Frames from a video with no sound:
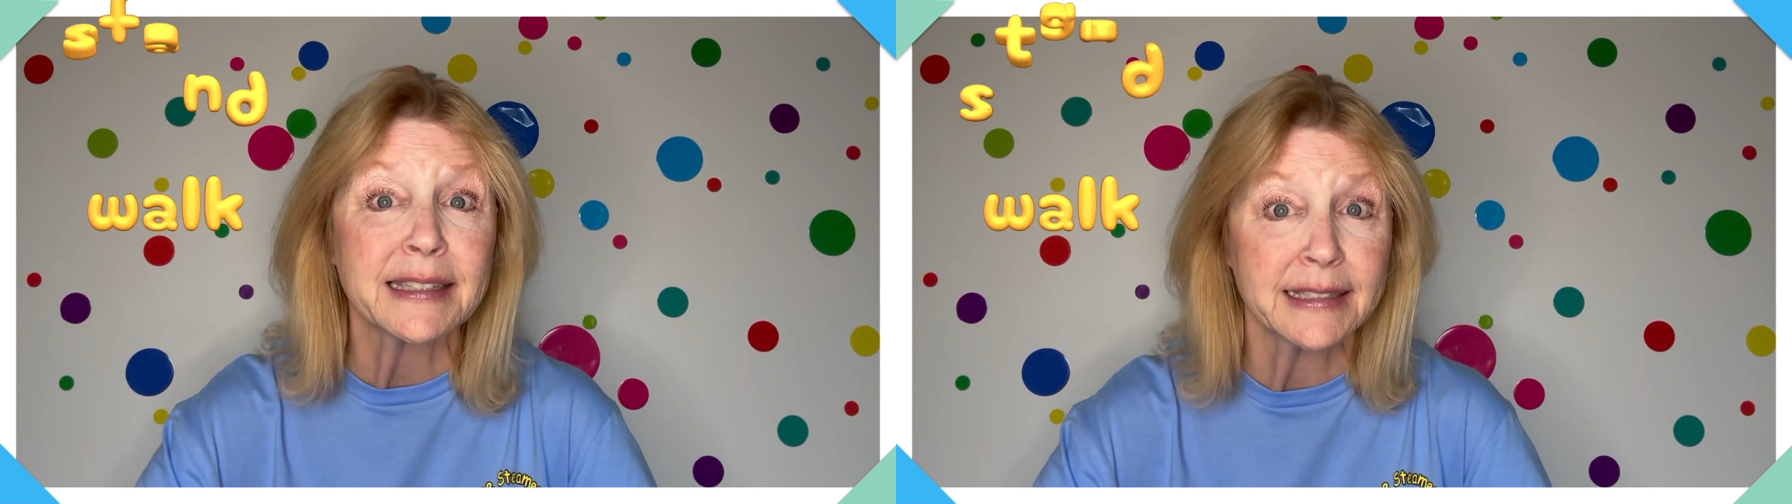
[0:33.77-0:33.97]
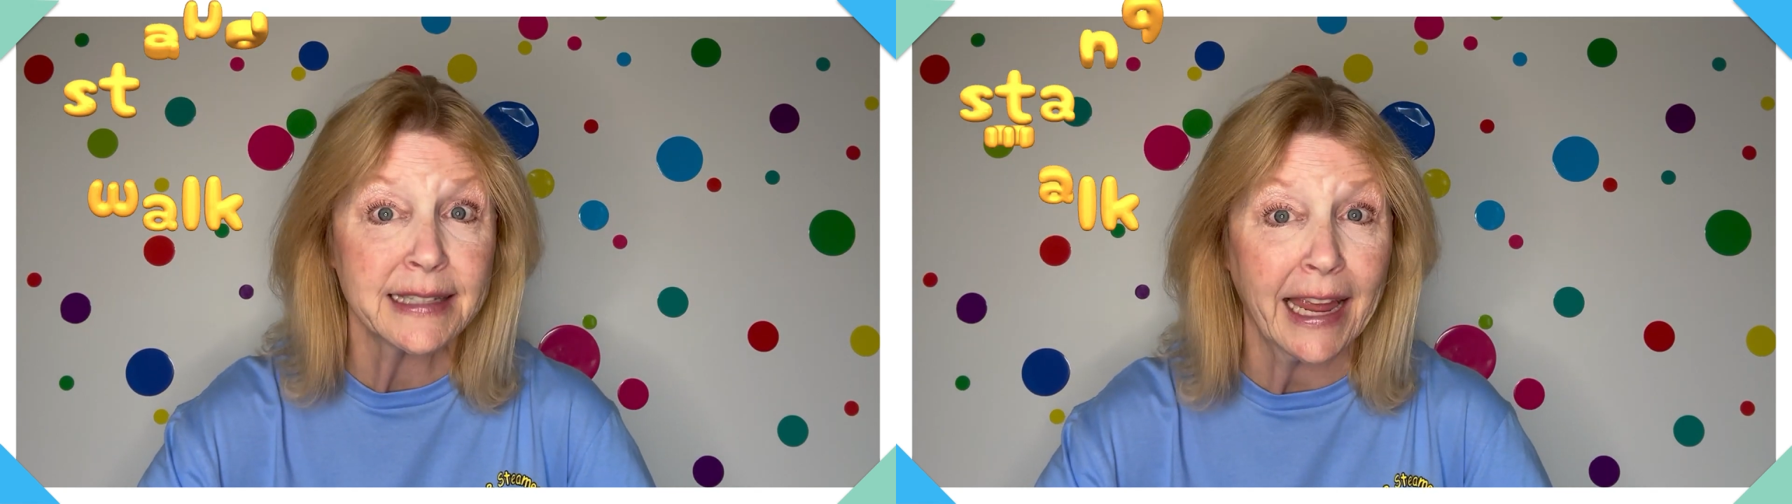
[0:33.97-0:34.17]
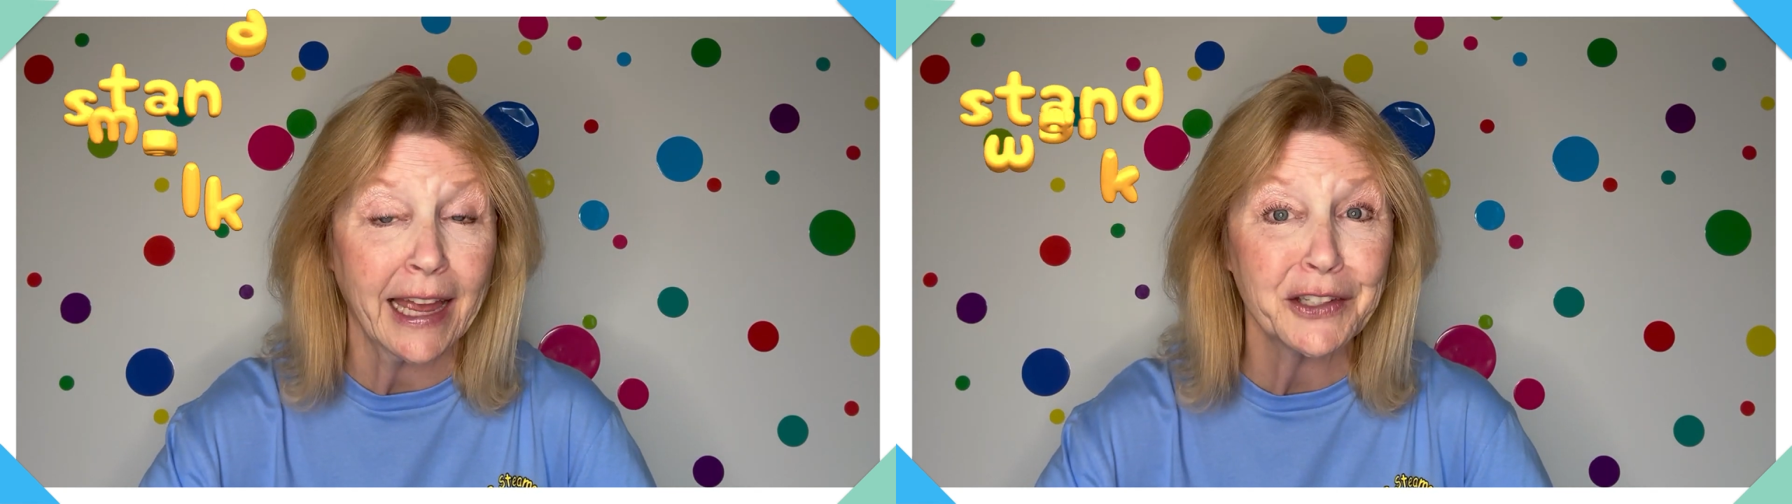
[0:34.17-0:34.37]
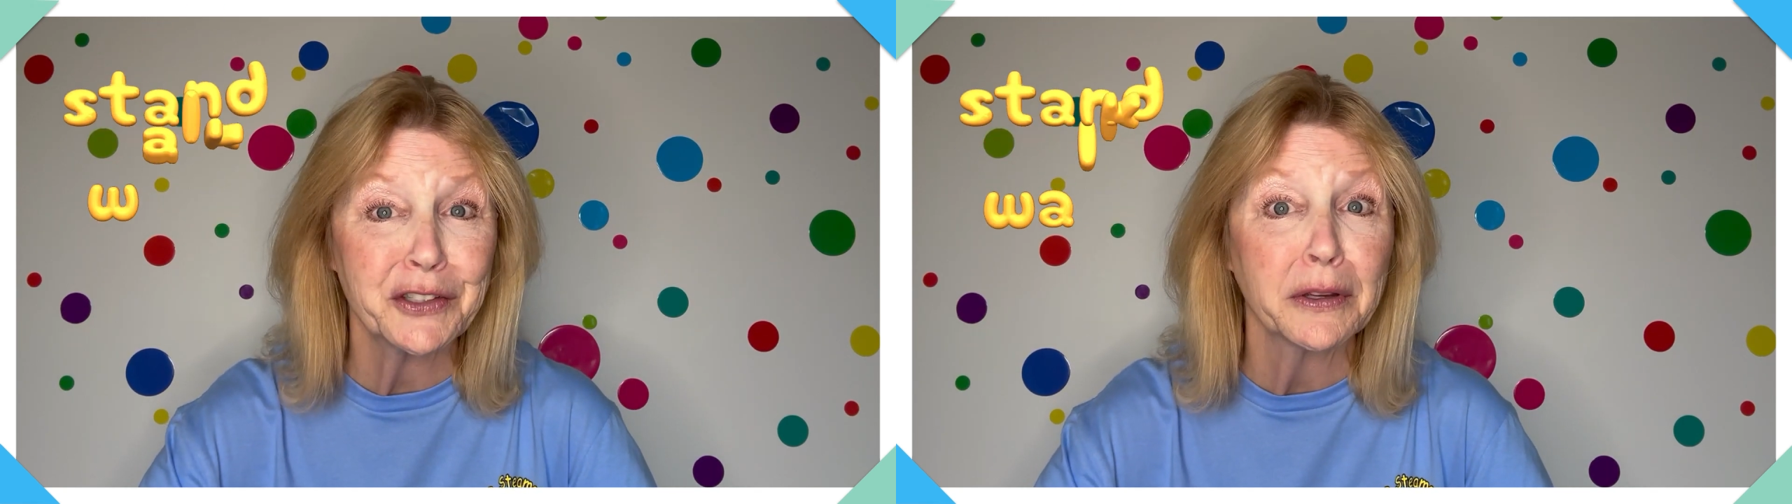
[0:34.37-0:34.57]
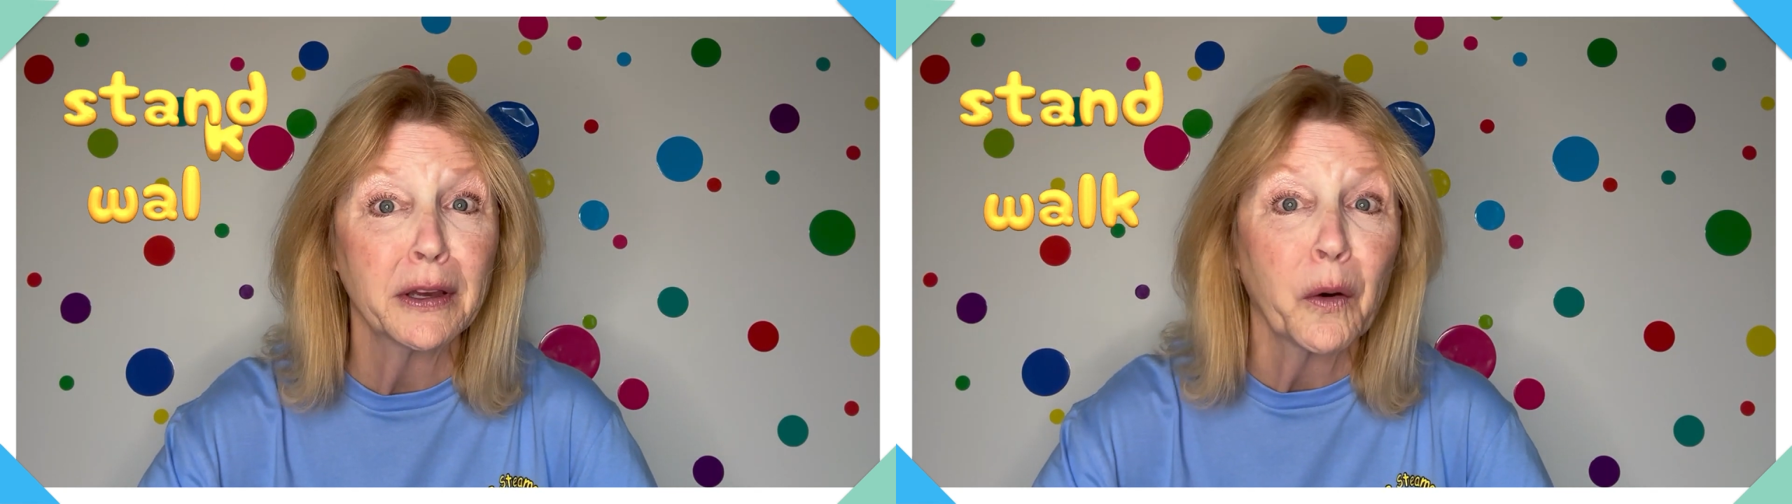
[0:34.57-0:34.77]

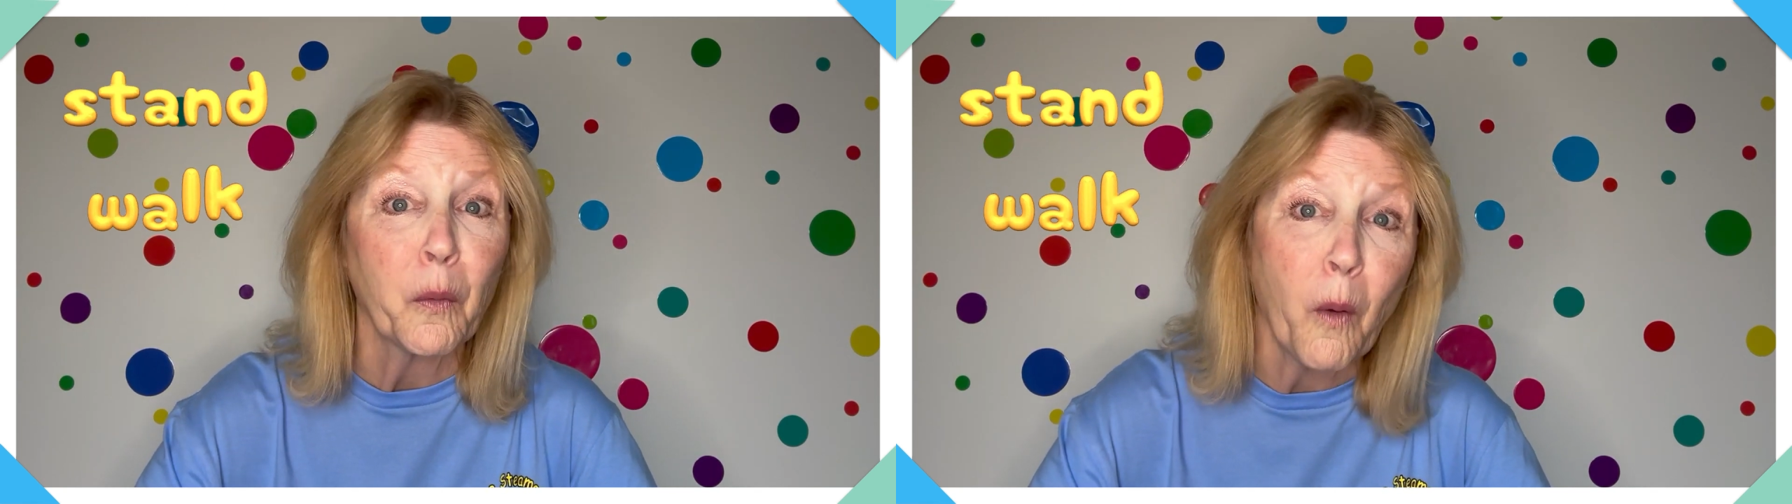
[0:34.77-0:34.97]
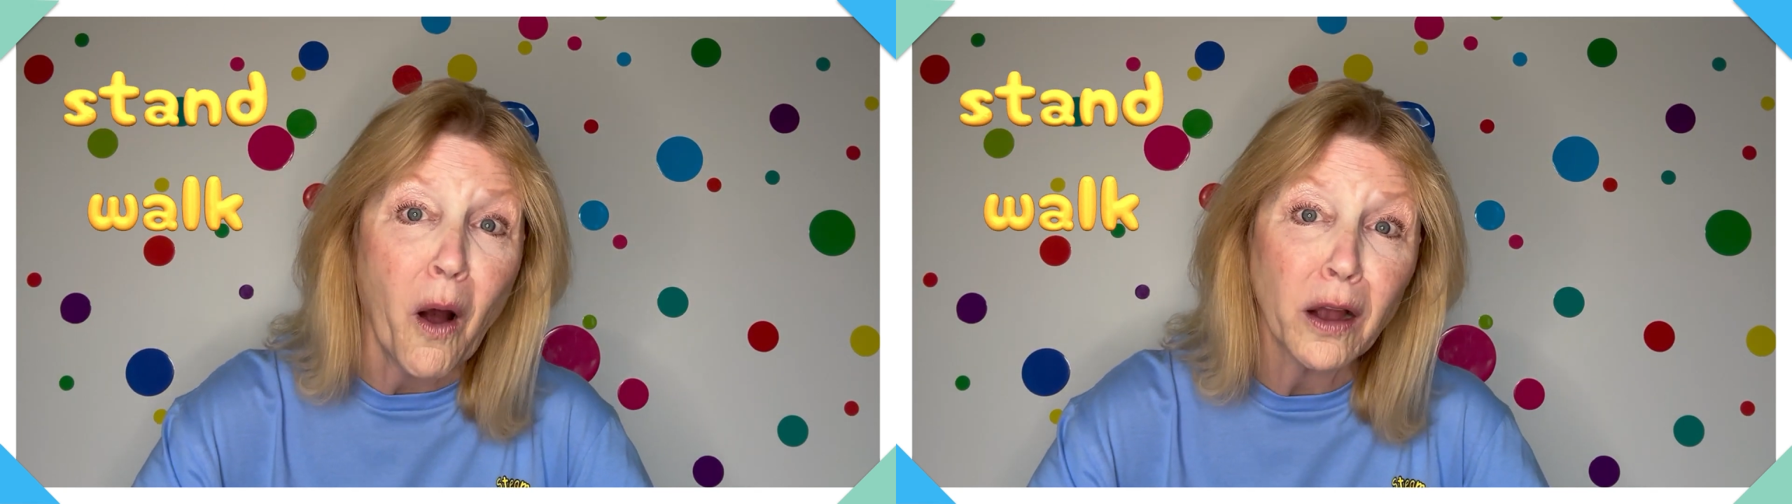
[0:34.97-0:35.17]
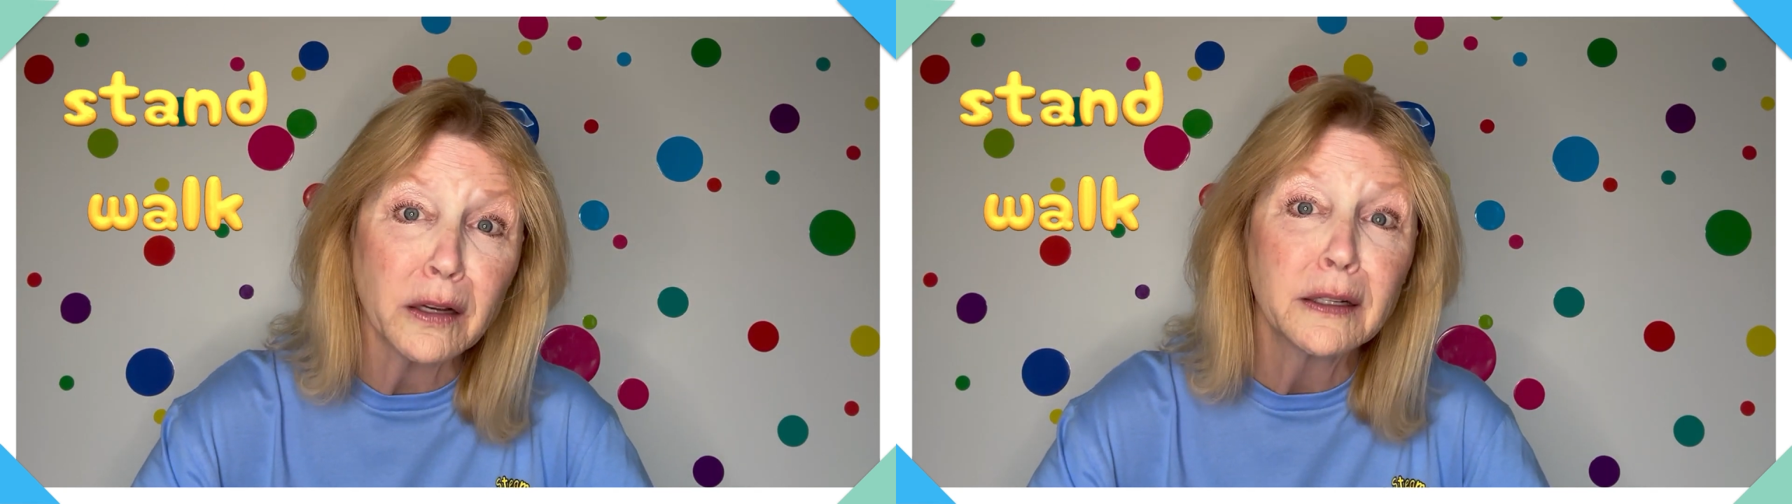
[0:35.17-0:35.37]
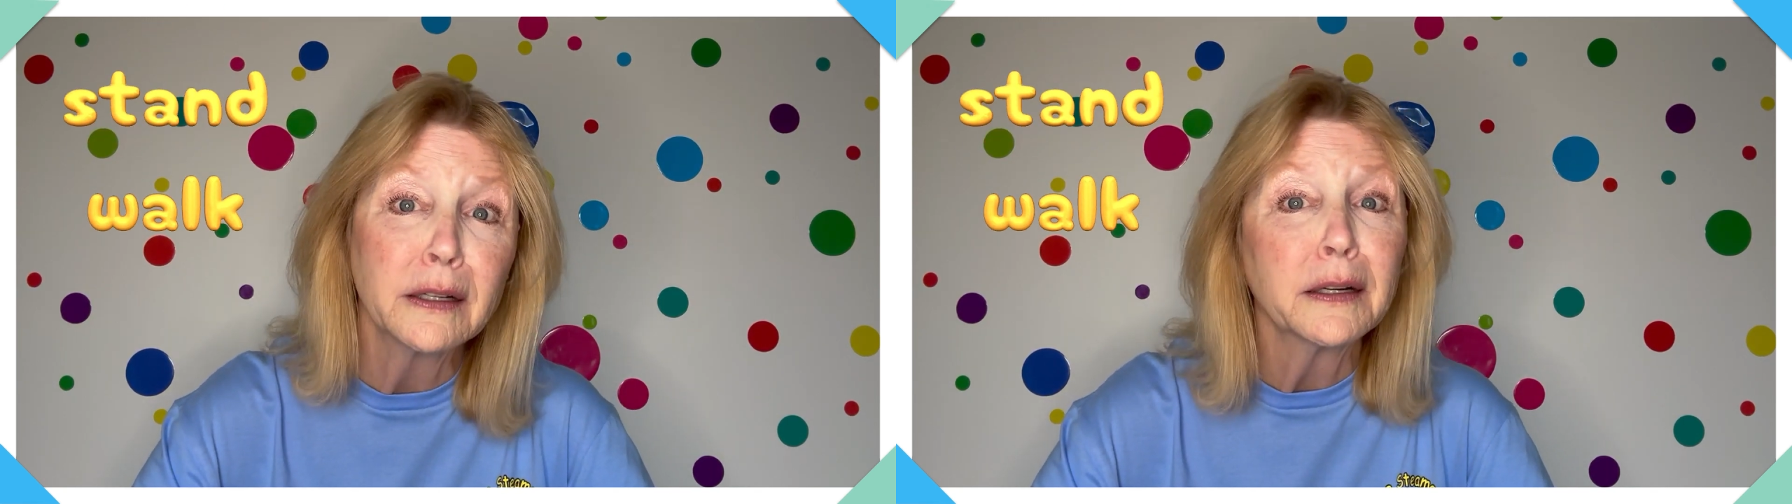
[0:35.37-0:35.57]
stand, walk,